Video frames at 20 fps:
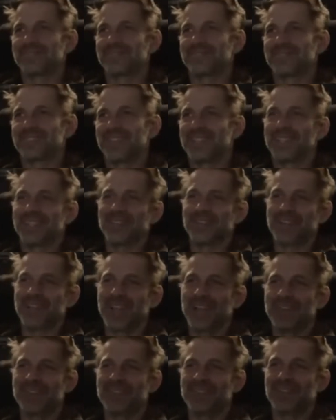then we
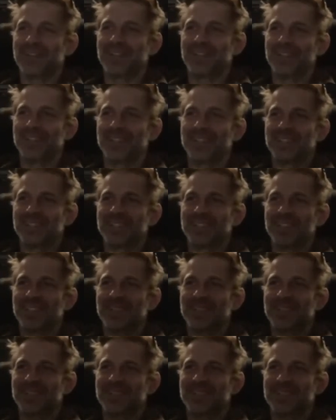have, you
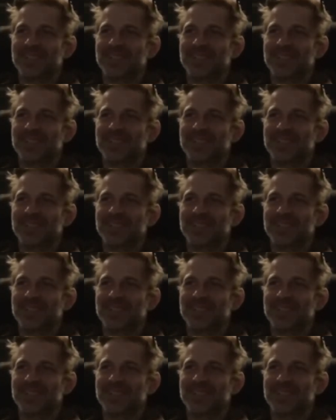know,